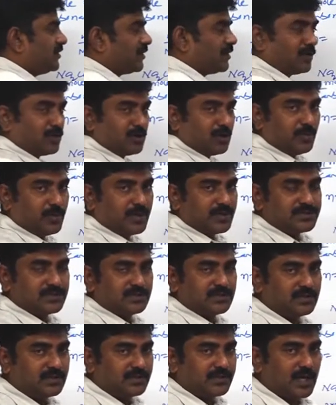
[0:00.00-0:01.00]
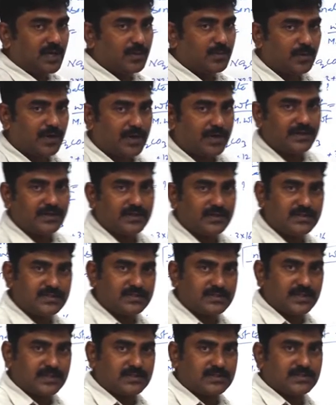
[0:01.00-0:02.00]
equal to how much?
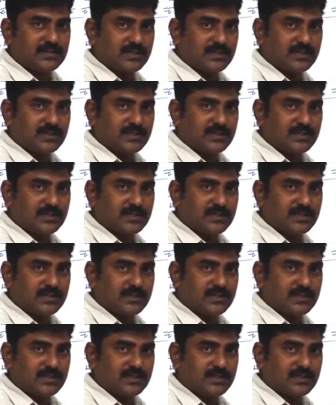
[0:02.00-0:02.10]
10.6